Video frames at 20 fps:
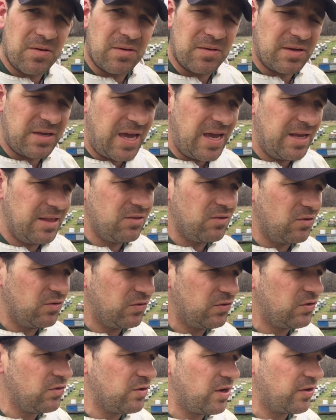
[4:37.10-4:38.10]
gain those
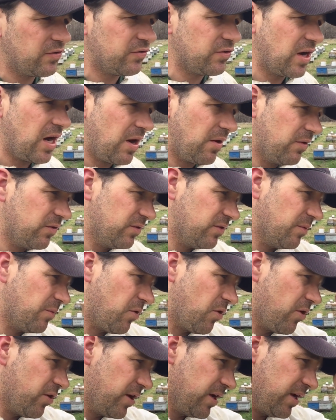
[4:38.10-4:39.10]
two extra hours in the
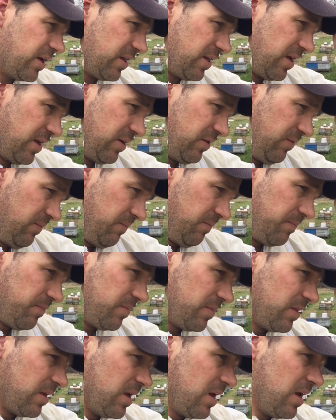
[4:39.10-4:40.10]
morning and then,
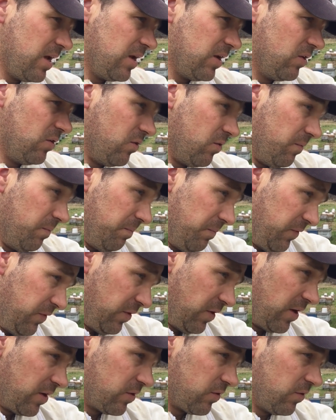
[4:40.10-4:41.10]
you know,
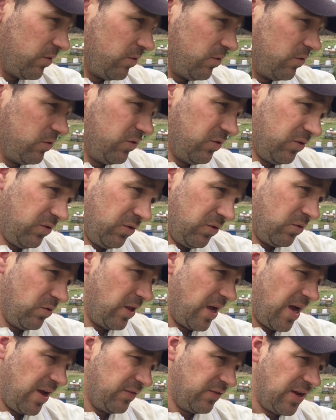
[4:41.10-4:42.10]
slug through those two
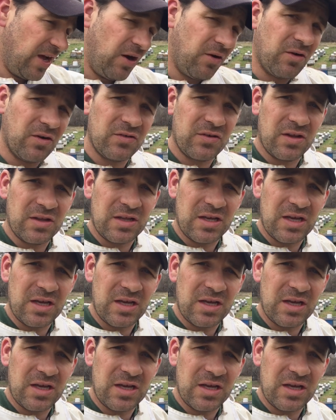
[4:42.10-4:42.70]
last hours in the